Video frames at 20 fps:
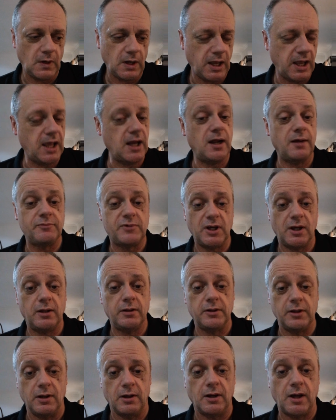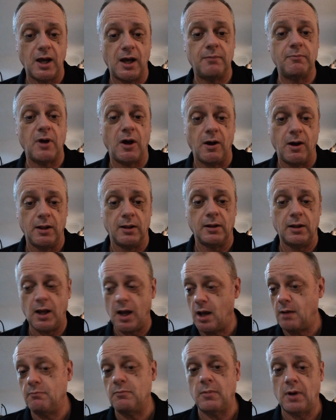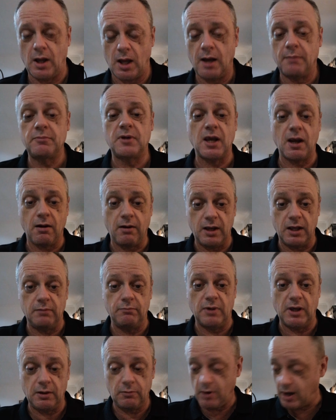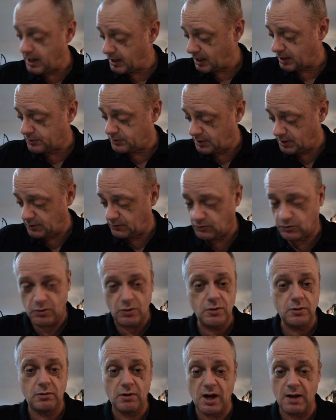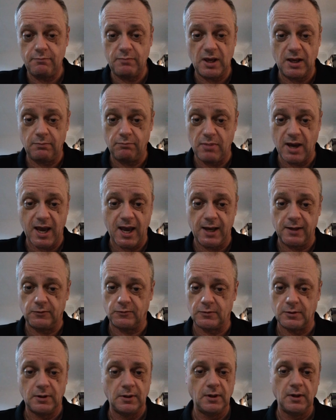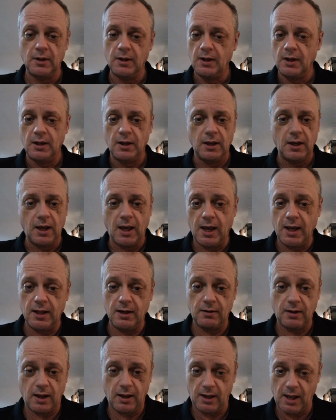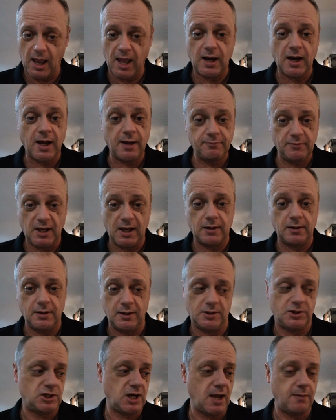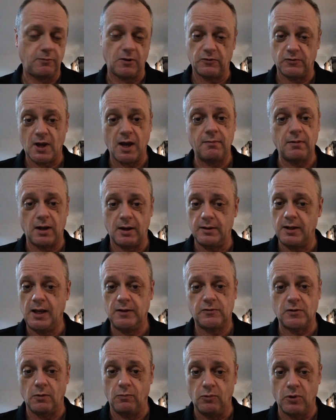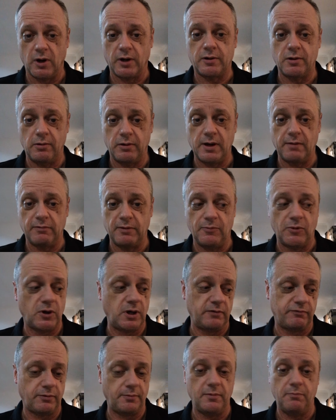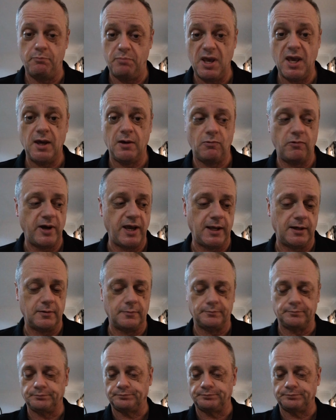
And I'm telling you, I'm carrying big. I got two great big bags, and I'm getting in shape because it's a workout every morning for me. Big weight.